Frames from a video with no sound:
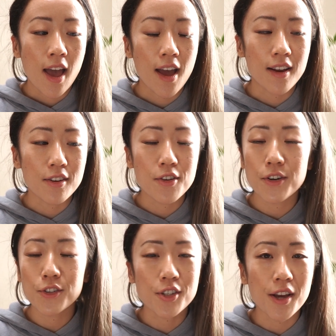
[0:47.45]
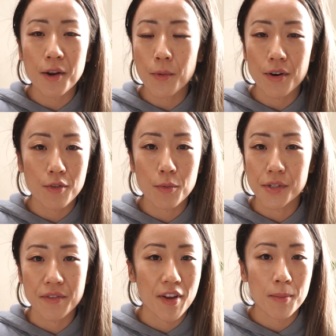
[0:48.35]
and, just getting whatever
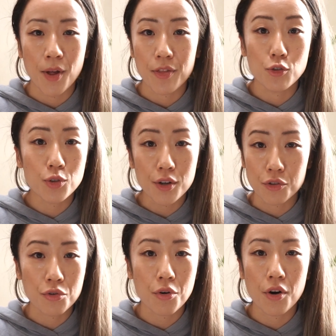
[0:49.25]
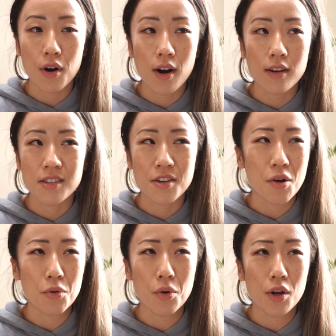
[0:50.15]
was available at the drugstore.
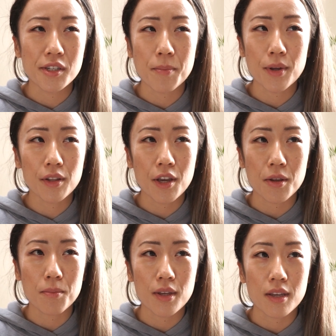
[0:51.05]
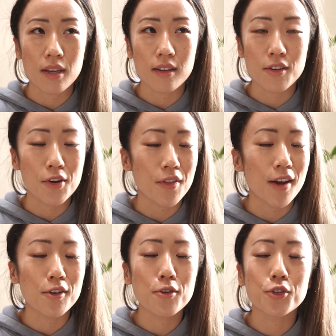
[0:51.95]
So typically it'd be,
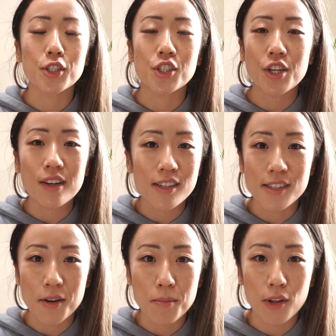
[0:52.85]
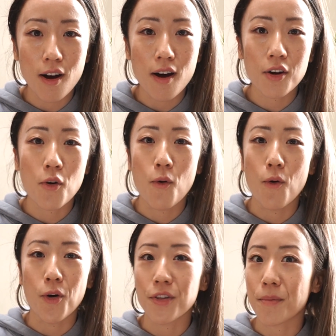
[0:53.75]
that Neutrogena sunblock
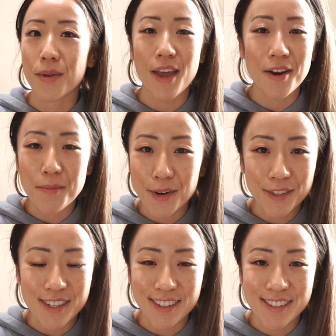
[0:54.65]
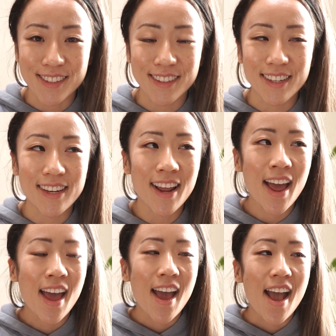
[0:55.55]
or the banana boat sunscreen.
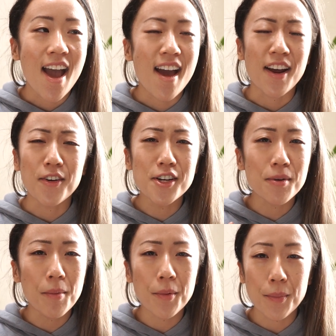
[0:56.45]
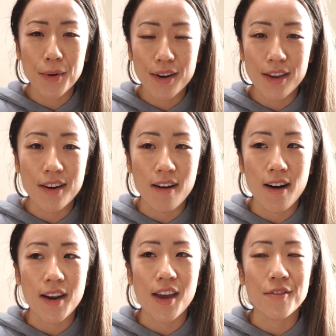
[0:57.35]
And I always remember putting it
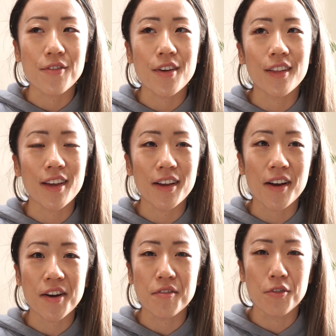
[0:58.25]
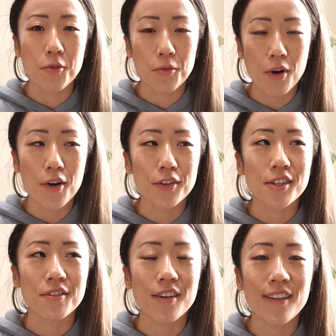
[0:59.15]
on and feeling kind of
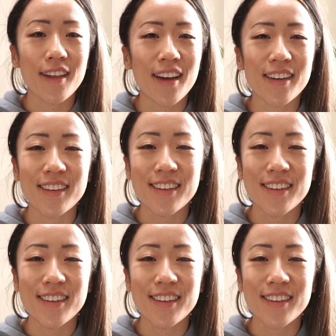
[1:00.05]
gross. It felt like,